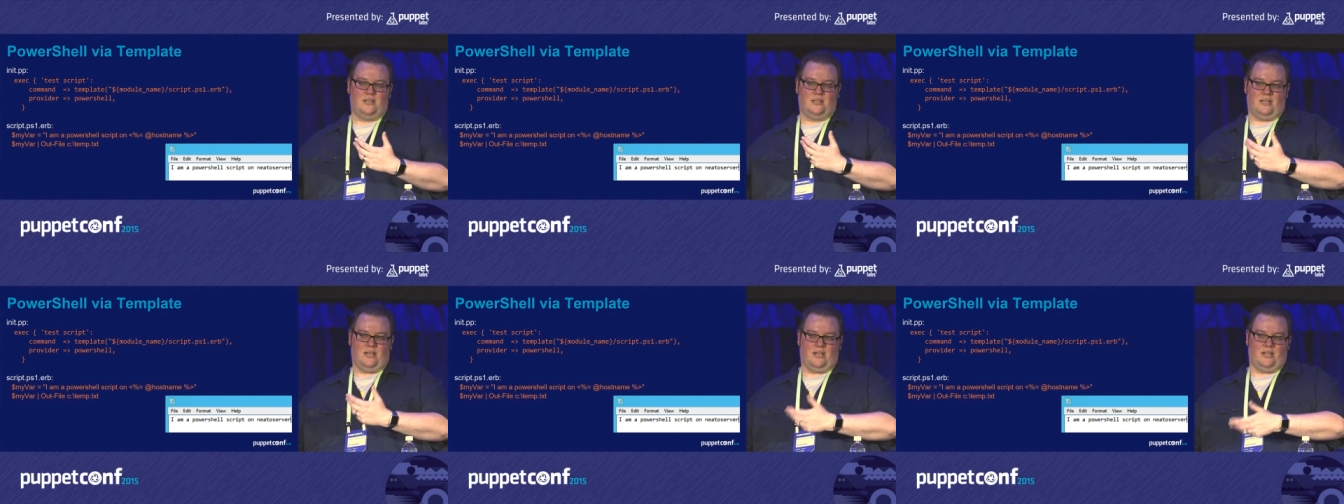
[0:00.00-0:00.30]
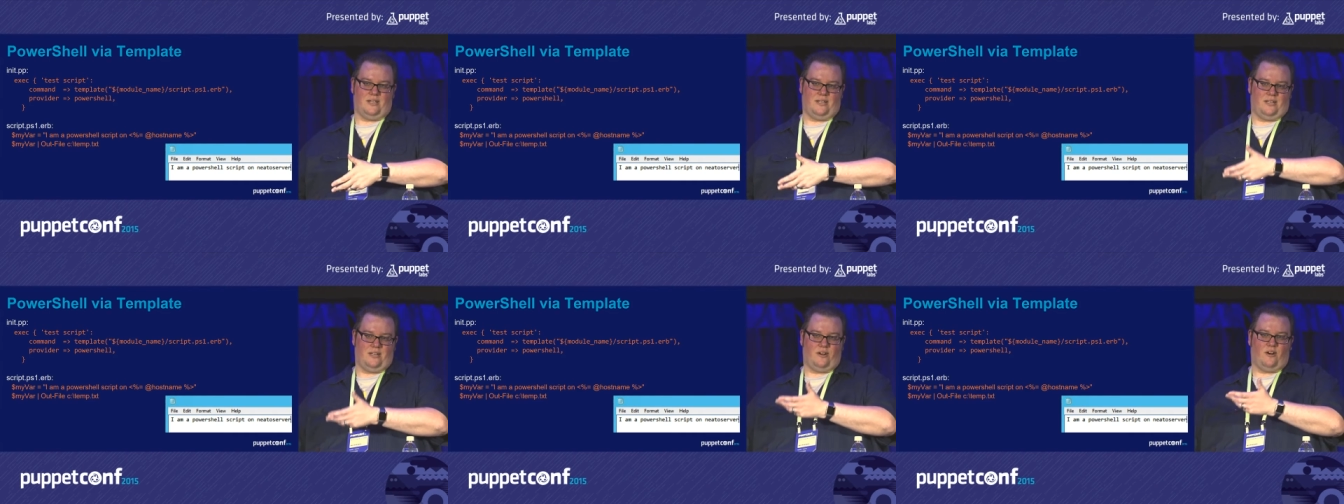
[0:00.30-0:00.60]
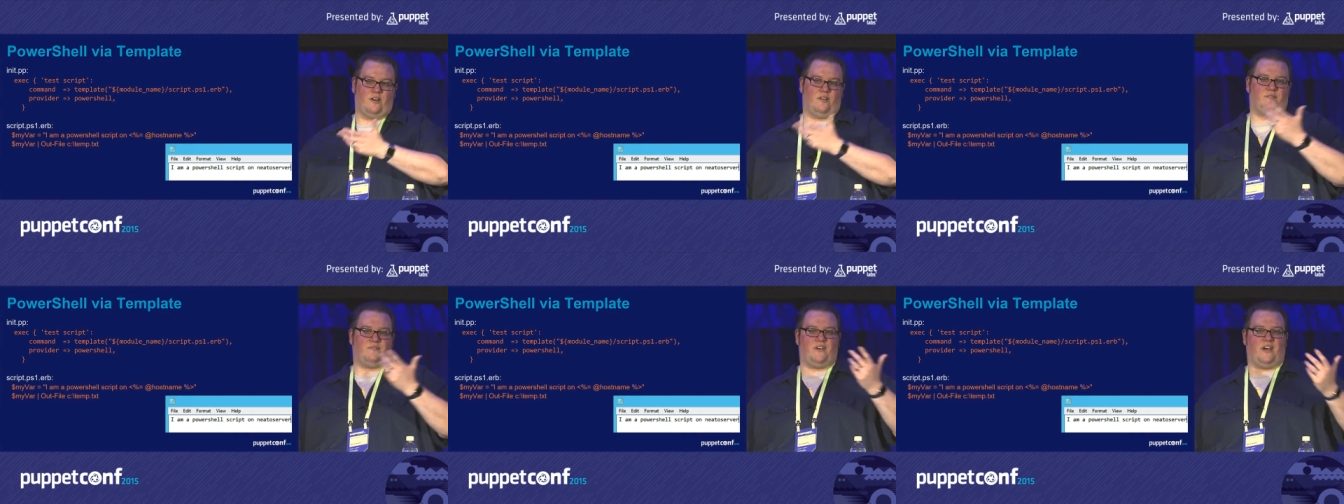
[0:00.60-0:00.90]
uh, an
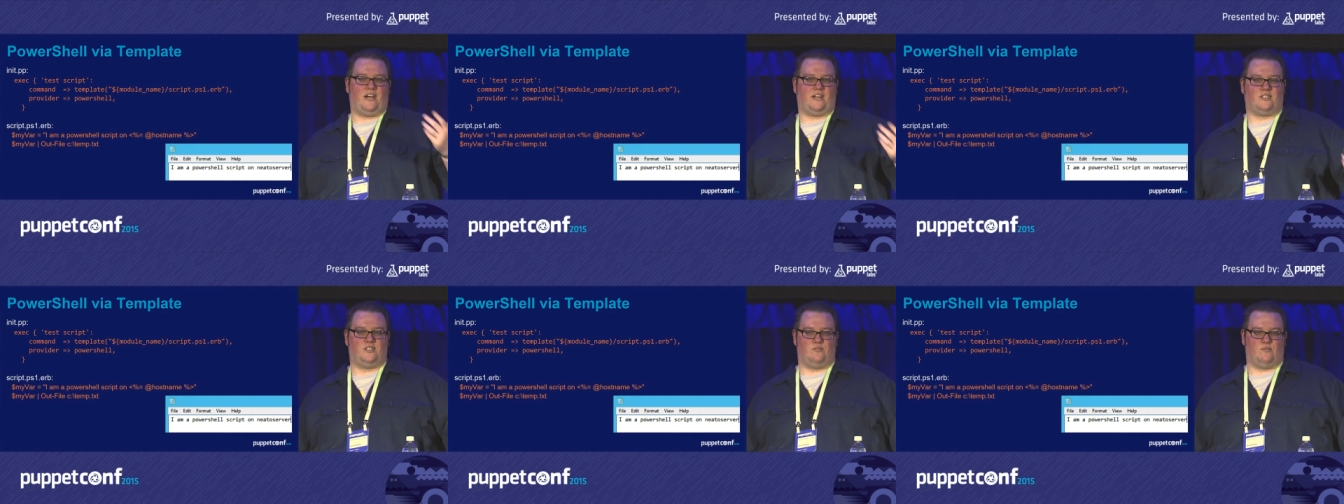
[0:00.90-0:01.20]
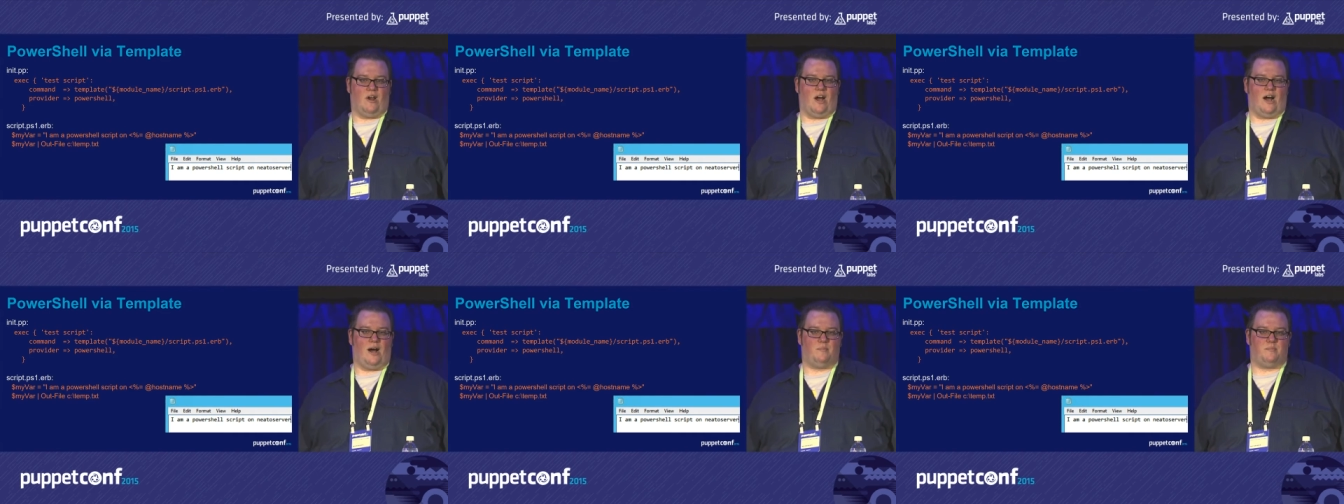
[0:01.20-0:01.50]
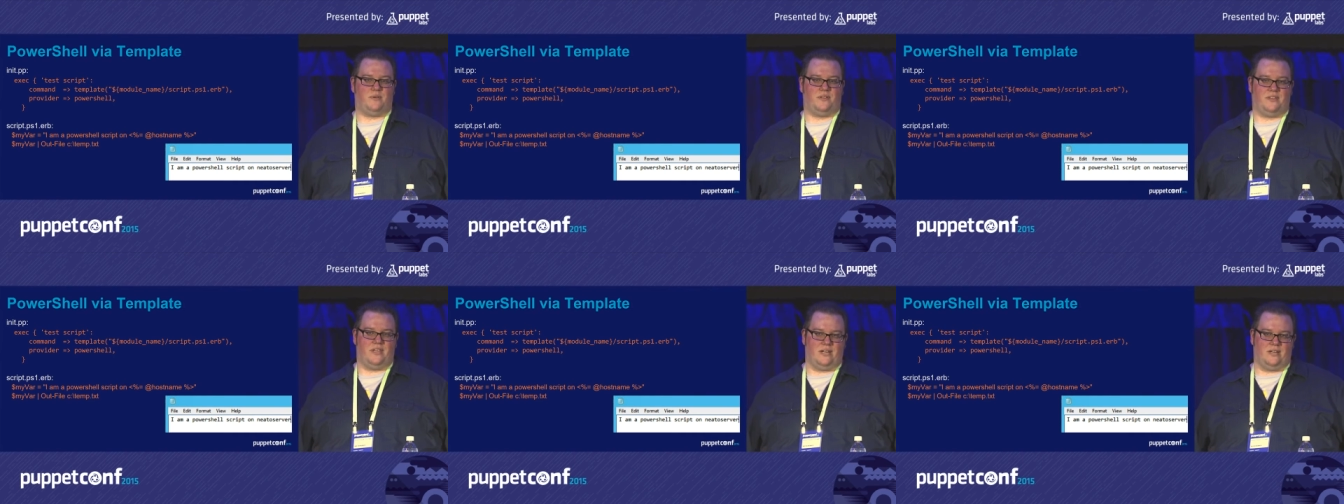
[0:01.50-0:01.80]
artifact
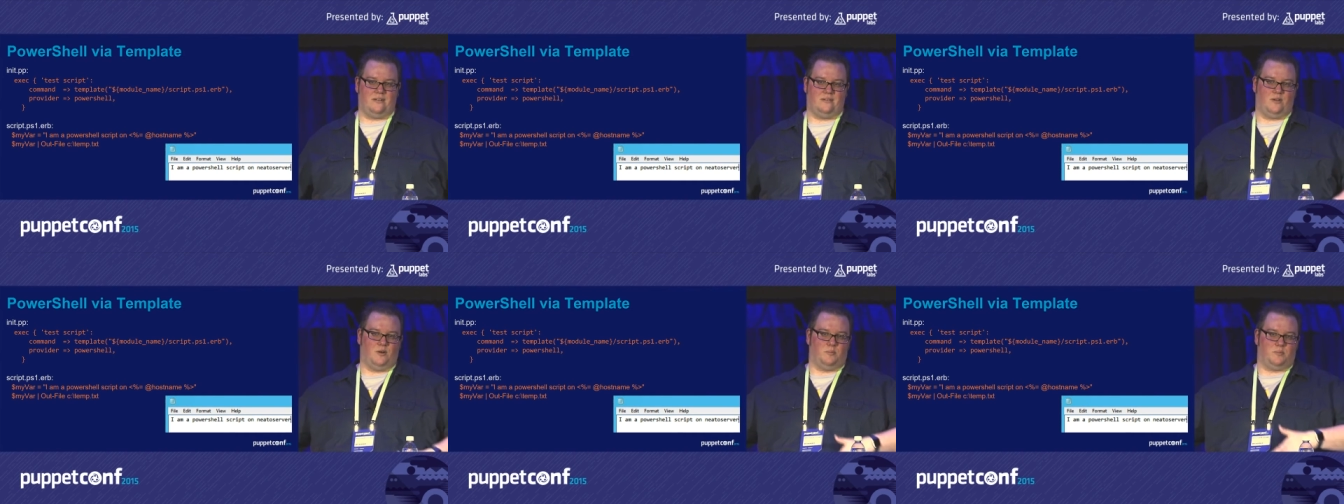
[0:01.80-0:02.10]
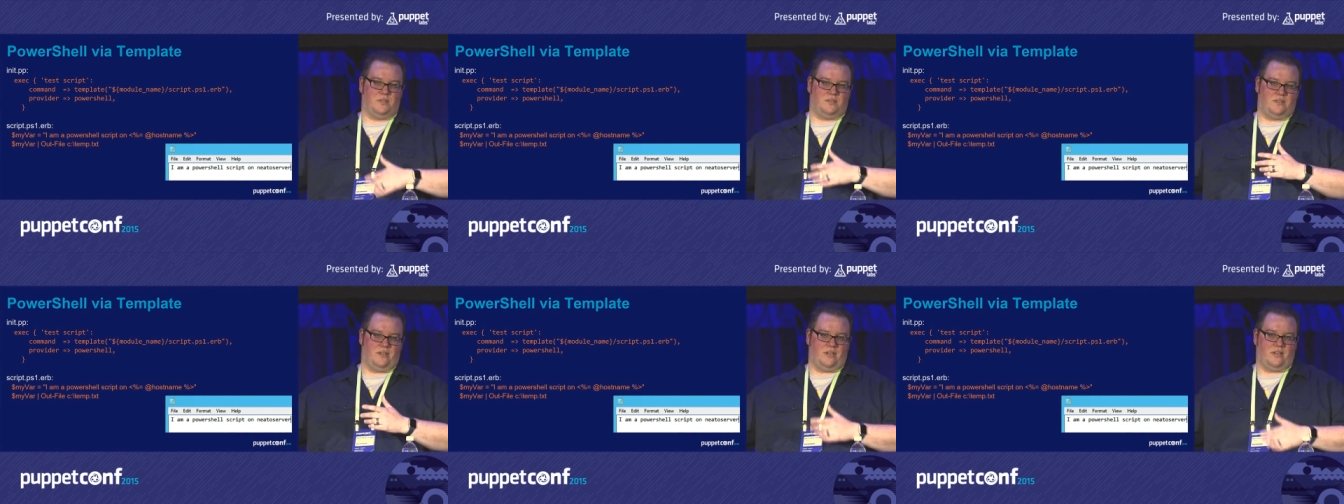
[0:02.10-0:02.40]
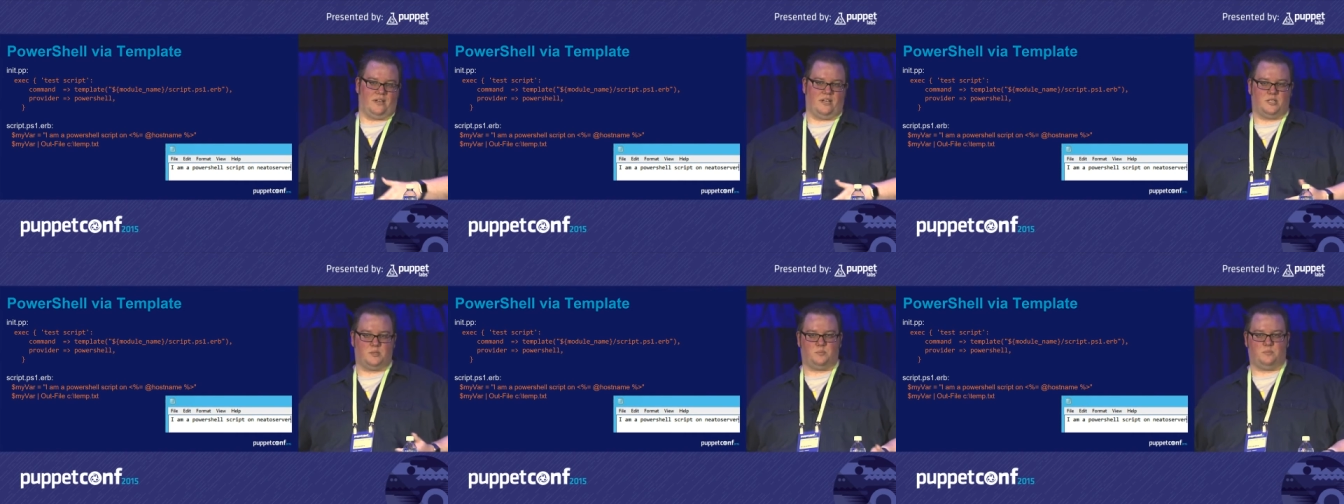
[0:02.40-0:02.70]
drop and then hope the
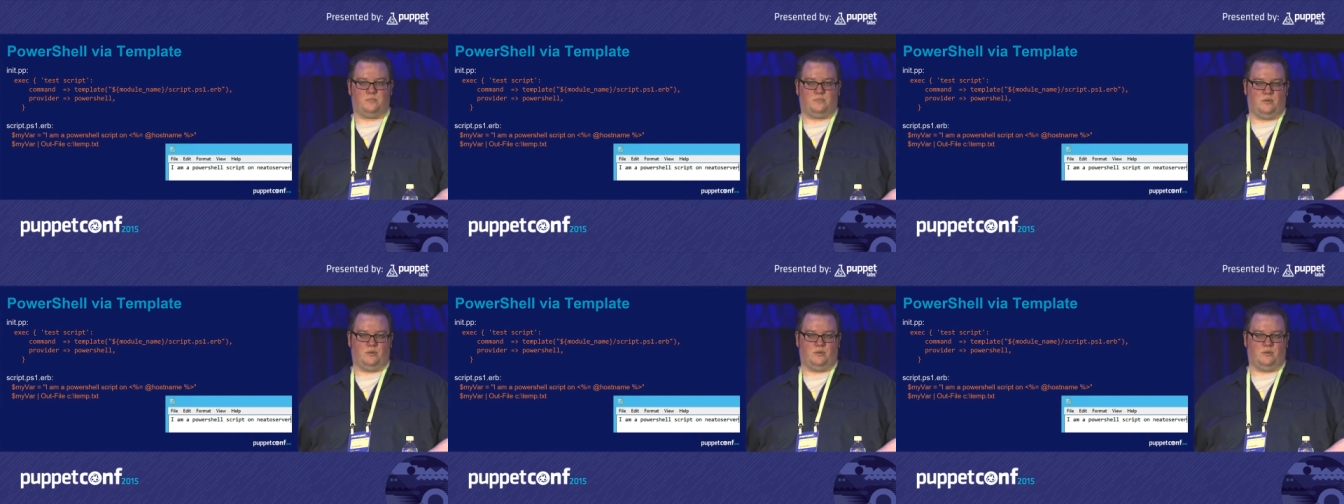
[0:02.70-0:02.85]
thing has